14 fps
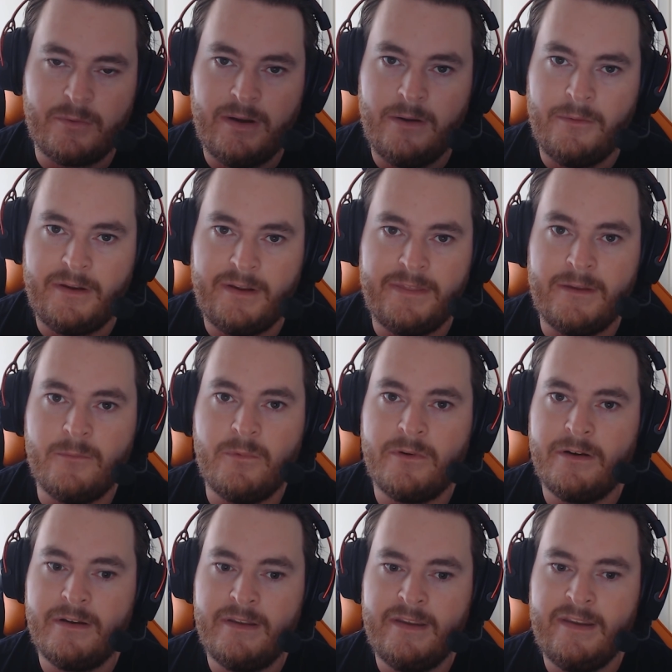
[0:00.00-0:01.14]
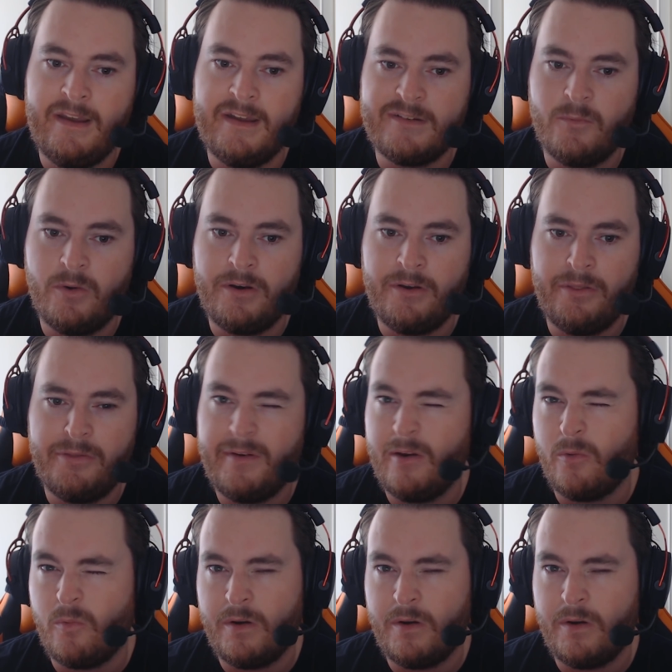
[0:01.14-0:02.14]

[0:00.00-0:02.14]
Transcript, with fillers: round. I think where he has a one on three or